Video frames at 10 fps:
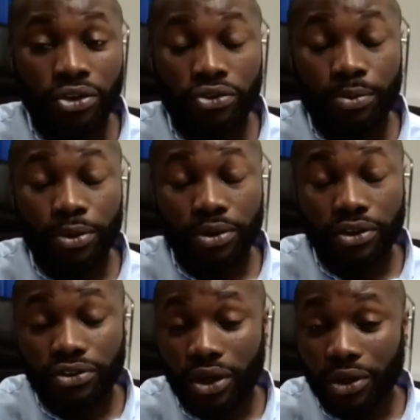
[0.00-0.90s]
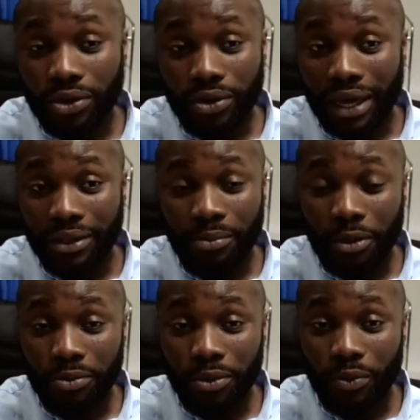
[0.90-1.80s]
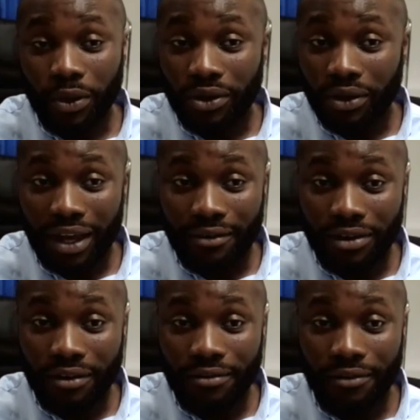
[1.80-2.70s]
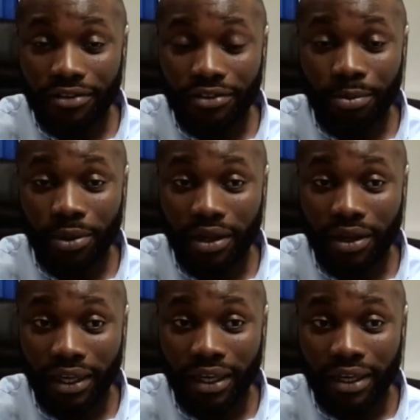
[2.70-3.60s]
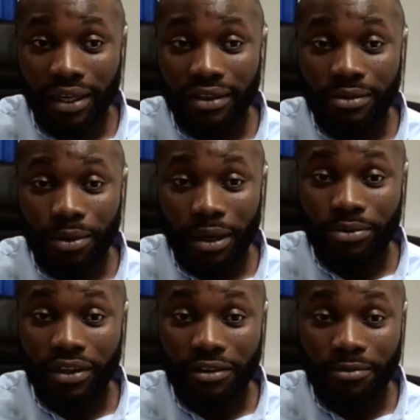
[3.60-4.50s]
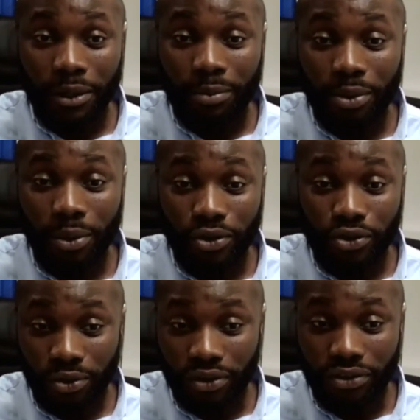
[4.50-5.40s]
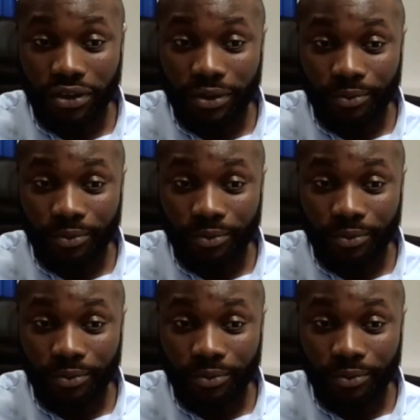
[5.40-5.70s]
to be honest, no, at the moment, we don't have enough of a supply to be able to give people a choice.